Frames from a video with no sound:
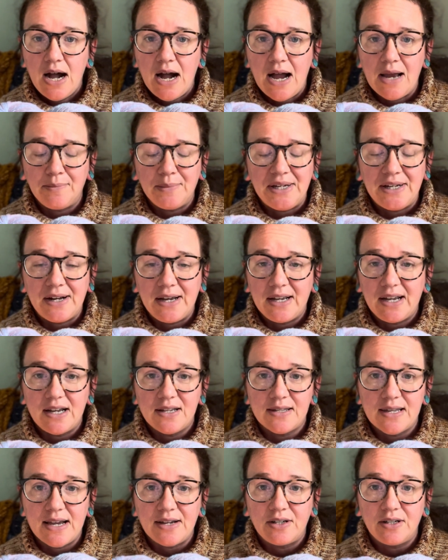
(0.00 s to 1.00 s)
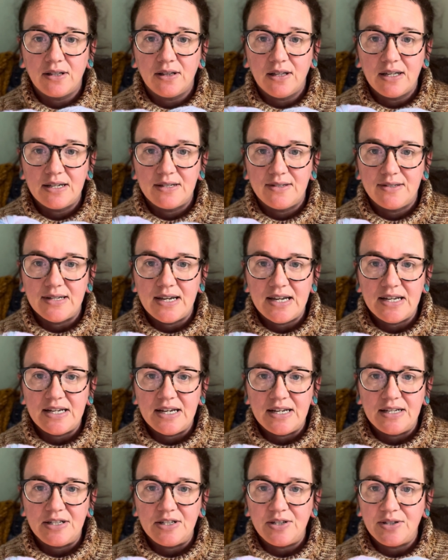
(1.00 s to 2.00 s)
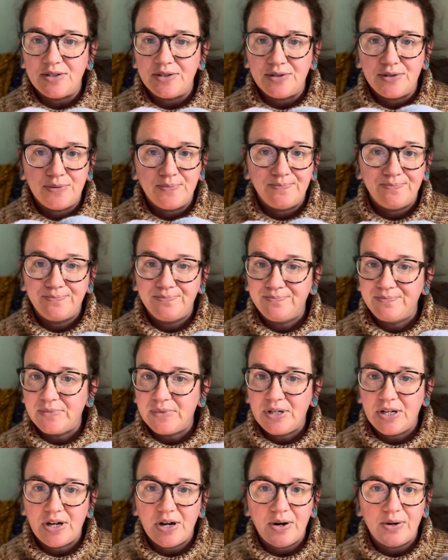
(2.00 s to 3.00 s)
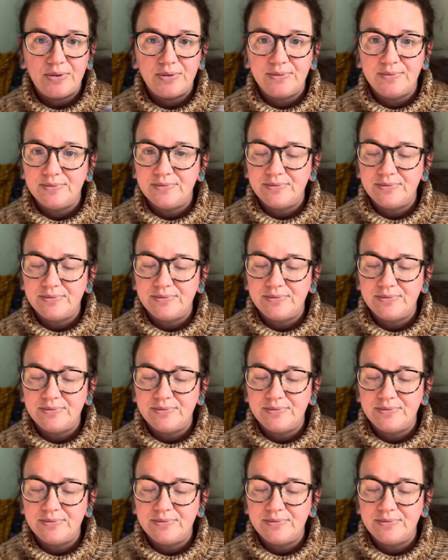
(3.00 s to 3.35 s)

mean, I guess I could list it and, you know,